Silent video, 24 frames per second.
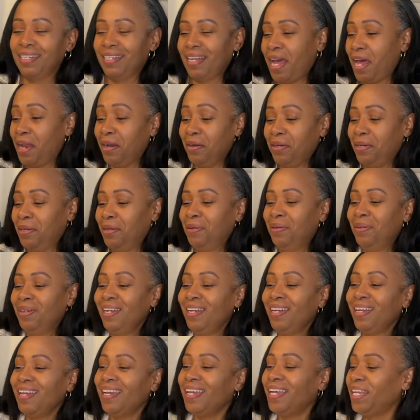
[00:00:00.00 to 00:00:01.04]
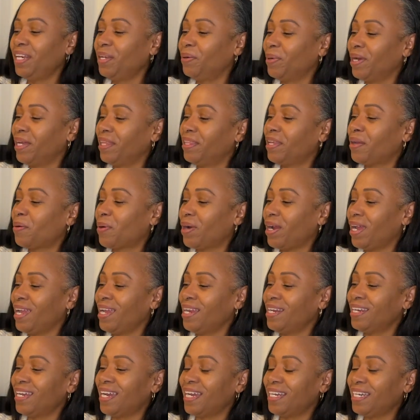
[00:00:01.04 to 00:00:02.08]
I don't know. Anyway, they were
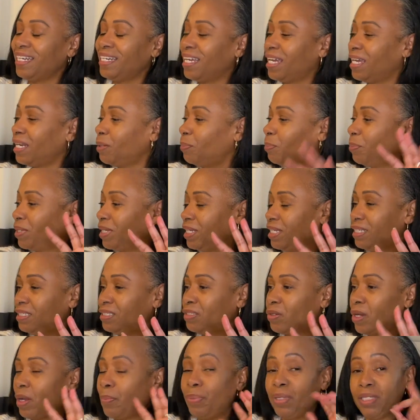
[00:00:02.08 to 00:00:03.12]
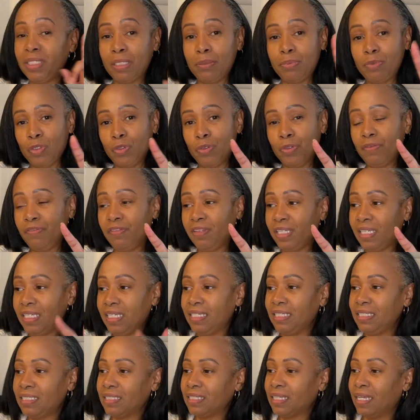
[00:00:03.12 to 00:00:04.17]
$8.99 a piece. So I picked up two of
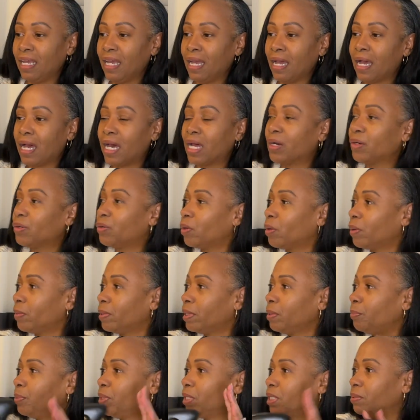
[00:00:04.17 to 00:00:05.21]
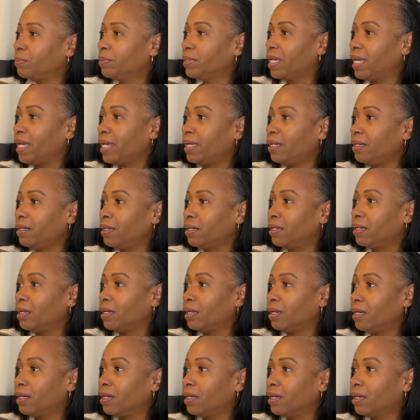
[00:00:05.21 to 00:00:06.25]
these. I don't know where I'm going to put them yet.
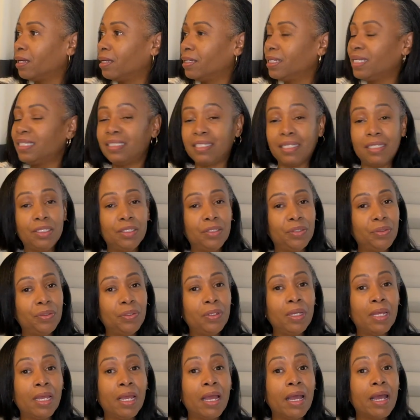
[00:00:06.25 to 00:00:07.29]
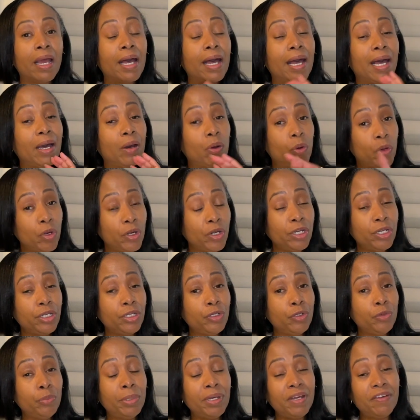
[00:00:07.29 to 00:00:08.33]
Yes, I do. I ordered a
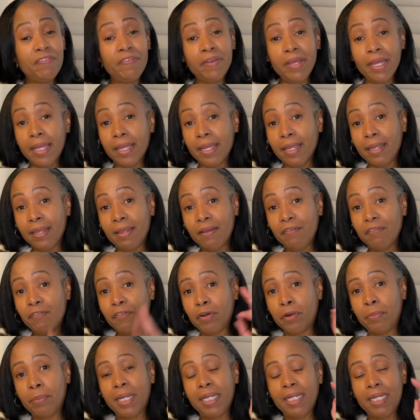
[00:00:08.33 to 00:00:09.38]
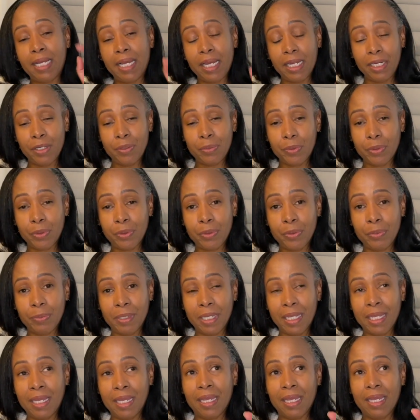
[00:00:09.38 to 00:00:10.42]
new buffet for my dining room.
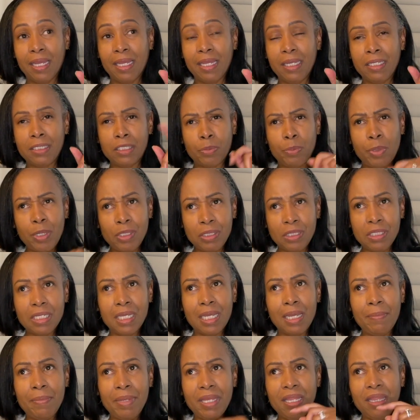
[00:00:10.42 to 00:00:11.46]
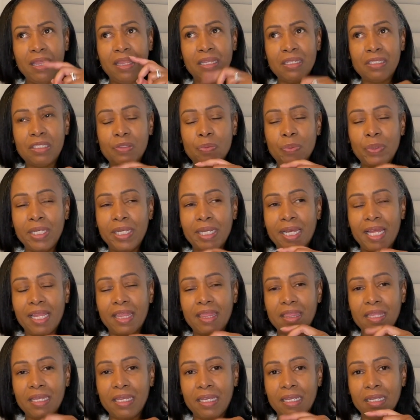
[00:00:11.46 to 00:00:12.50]
It's supposed to come in this week, I
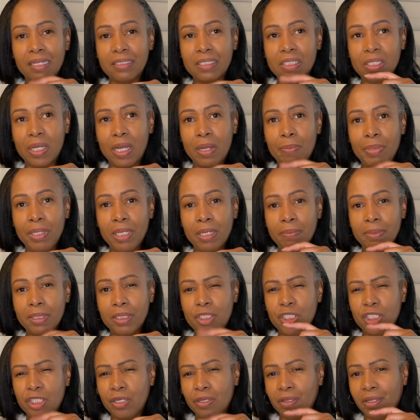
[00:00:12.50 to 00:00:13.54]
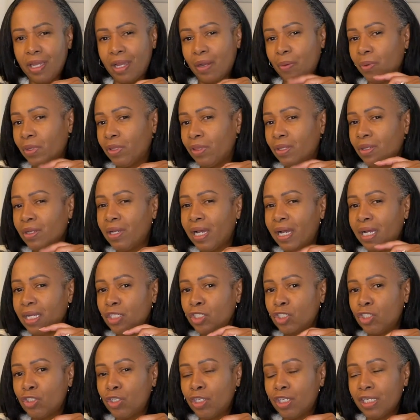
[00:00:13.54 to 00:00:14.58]
think. So I'll be able to share that with you guys
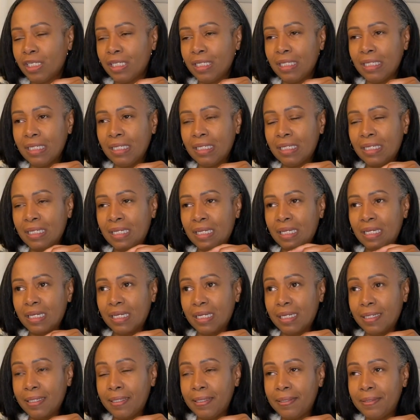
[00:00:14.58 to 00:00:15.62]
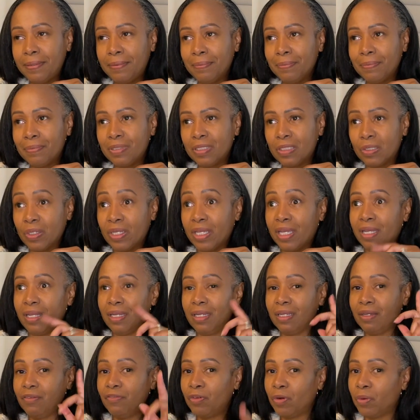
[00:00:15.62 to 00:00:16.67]
shortly. Um, so yeah,
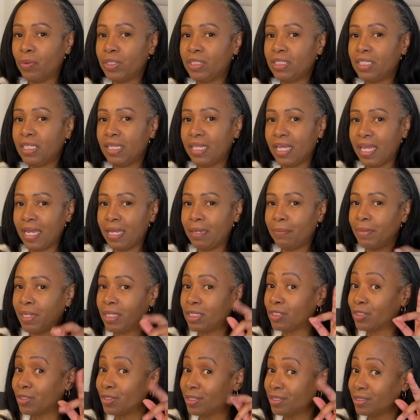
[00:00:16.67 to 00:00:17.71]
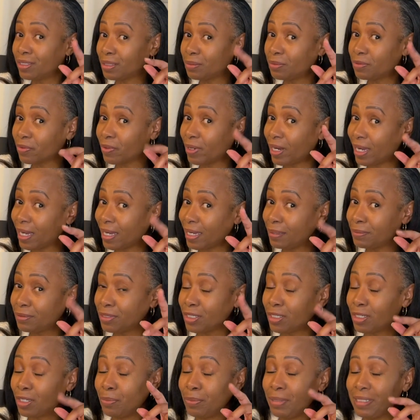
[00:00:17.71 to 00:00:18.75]
look forward to that. Make sure you subscribe so
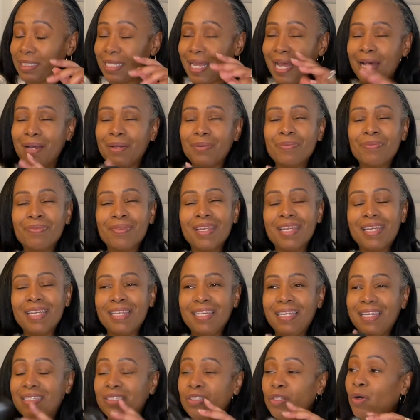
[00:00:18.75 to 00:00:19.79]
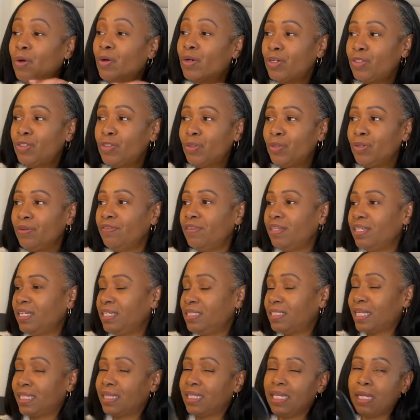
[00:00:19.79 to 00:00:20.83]
you don't miss out. Yes, yeah, so I ordered two of
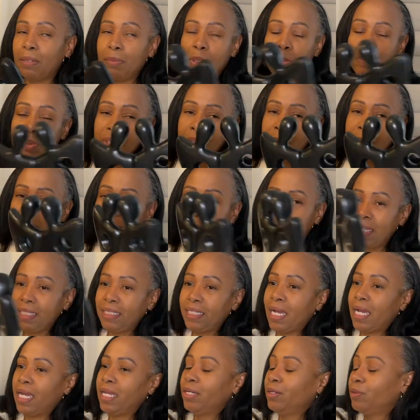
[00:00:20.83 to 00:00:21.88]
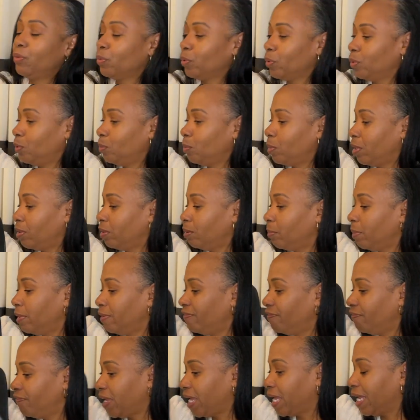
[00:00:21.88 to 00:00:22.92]
these. I think I'm gonna put them in my dining room on the
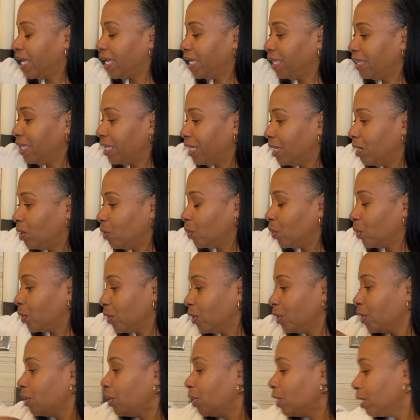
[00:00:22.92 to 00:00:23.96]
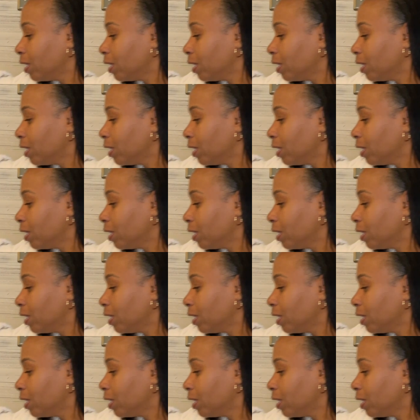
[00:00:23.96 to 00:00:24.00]
buffet that I ordered.